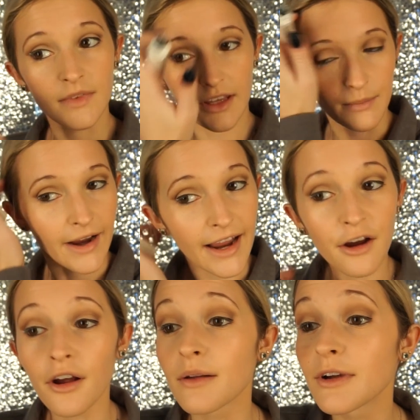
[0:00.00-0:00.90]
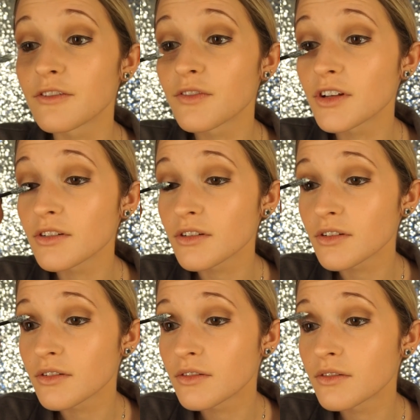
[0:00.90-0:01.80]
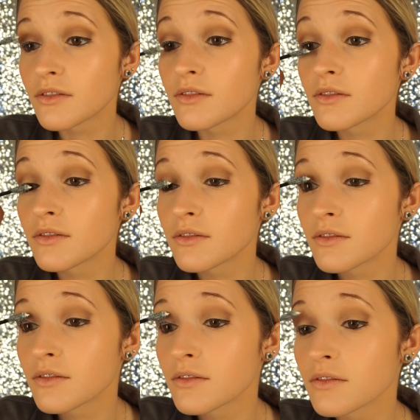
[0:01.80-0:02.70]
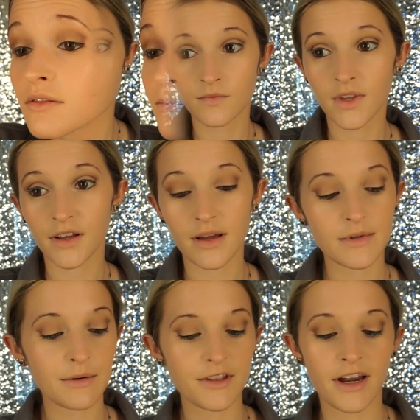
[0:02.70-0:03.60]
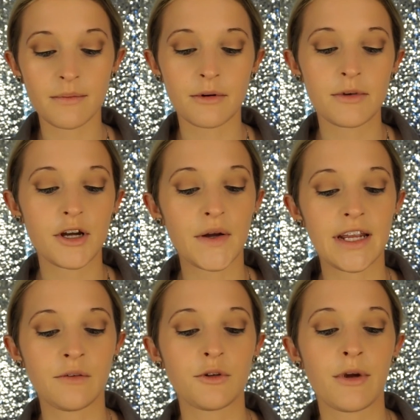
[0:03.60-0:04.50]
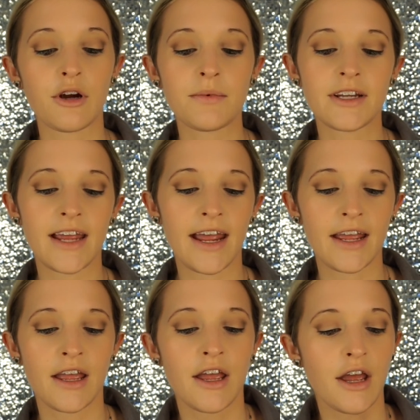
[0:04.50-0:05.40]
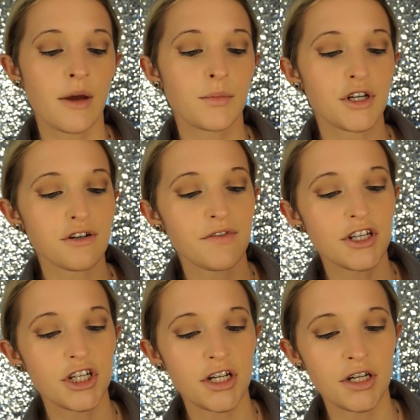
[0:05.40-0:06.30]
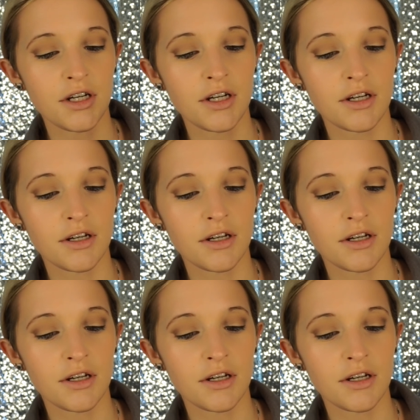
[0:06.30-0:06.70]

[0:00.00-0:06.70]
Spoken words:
Get my hair out of my face. Now that I'm done with that, I'm gonna be going in with my Urban Decay Pure Version.